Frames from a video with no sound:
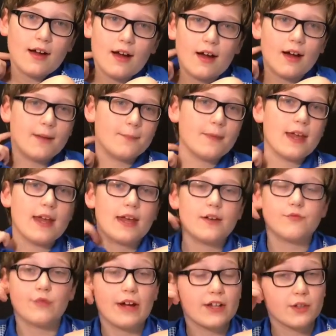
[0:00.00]

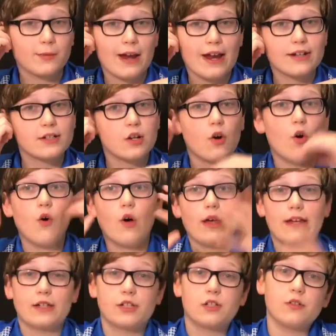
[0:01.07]
And regular ranked
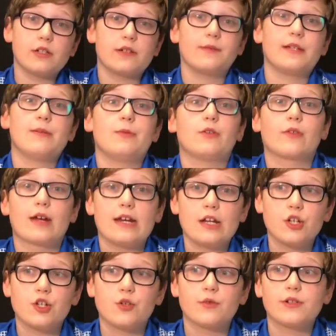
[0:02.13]
exclusively will create
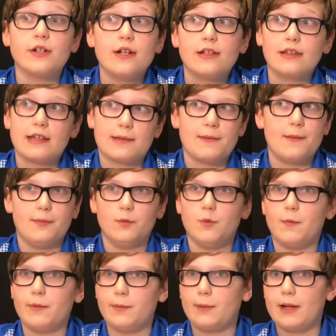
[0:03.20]
issues, like people
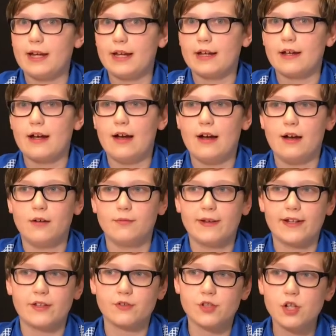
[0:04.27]
will be playing
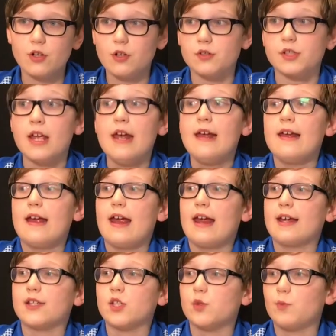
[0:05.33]
regular solos,
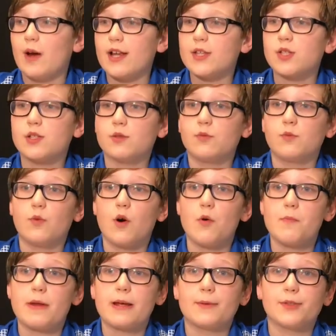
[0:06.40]
and sweats
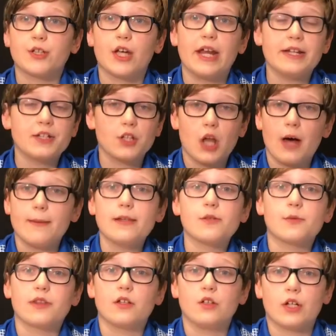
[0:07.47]
won't be able to get into
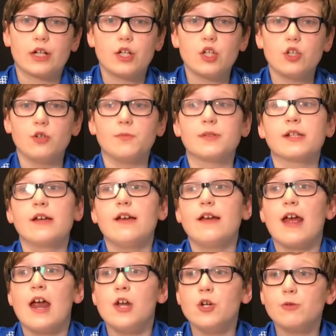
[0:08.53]
lobbies with a lot of noobs.
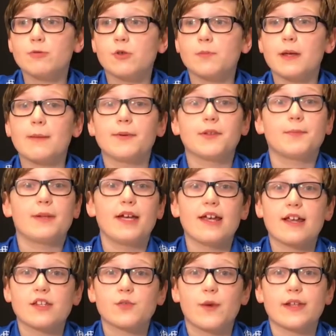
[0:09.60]
And noobs won't be able to play
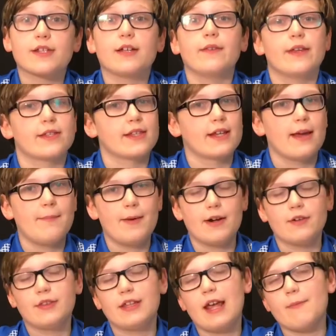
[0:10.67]
against sweats unless they get
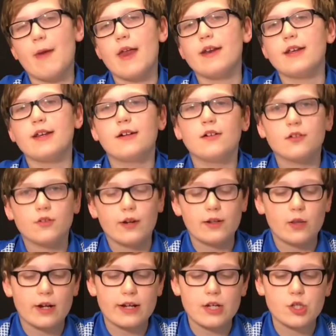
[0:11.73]
better at the game, and it'll create
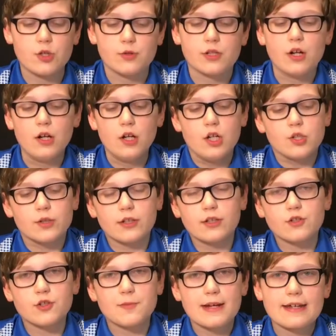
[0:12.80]
a lot of issues. So I
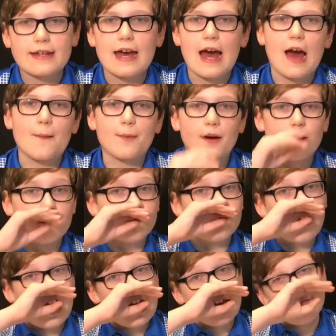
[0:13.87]
think there a cap of
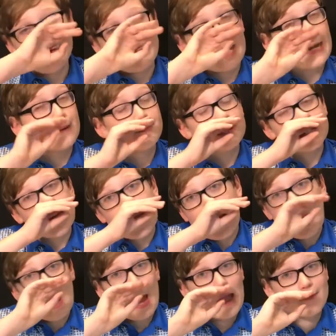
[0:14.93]
5 games
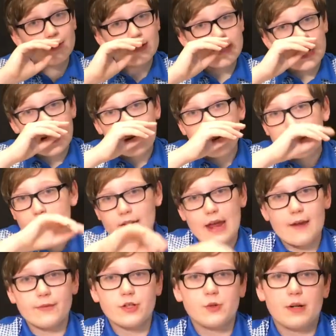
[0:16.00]
every day,
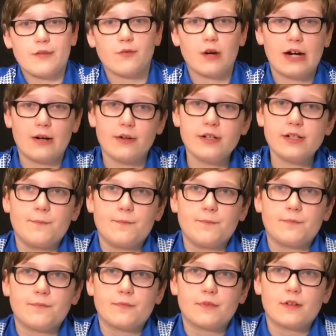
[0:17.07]
every 24 hours,
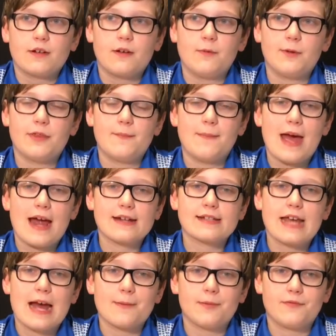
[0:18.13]
with a max
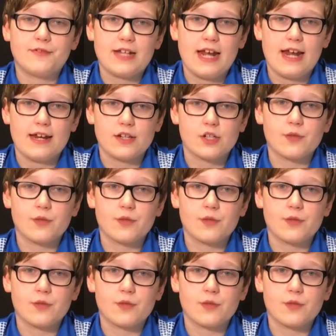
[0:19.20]
cap of 10.